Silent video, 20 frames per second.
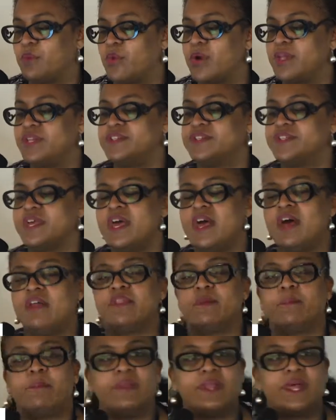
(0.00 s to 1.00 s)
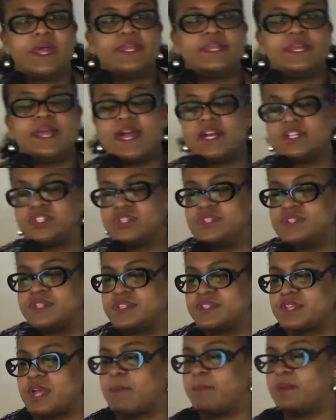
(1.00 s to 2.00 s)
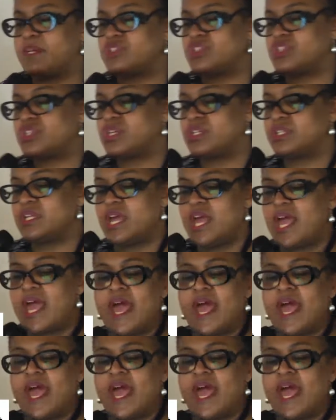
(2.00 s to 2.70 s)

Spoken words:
One is the planning actions, as I mentioned,